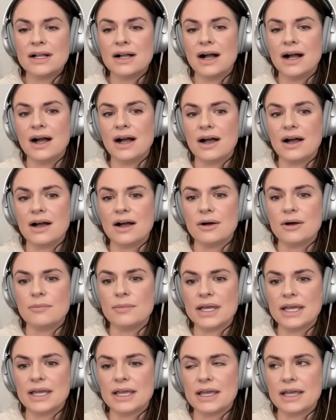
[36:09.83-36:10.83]

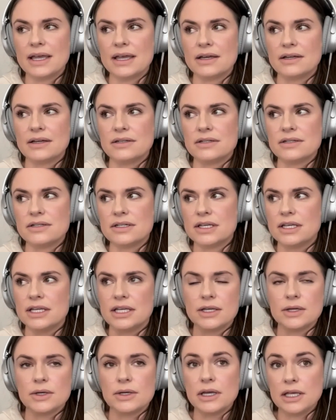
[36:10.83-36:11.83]
And
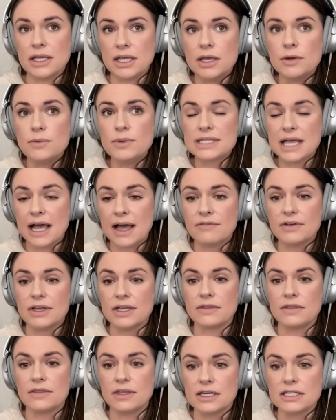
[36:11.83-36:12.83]
he was
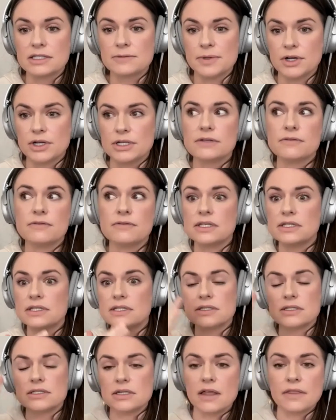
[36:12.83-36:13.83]
having the experience of, this
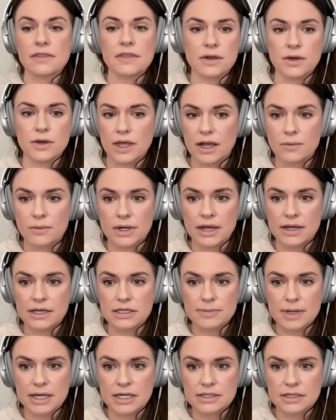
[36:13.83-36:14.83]
is nothing like what I
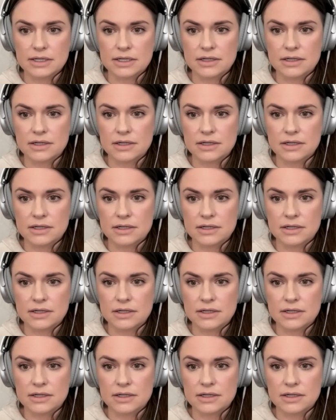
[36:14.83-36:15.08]
expected.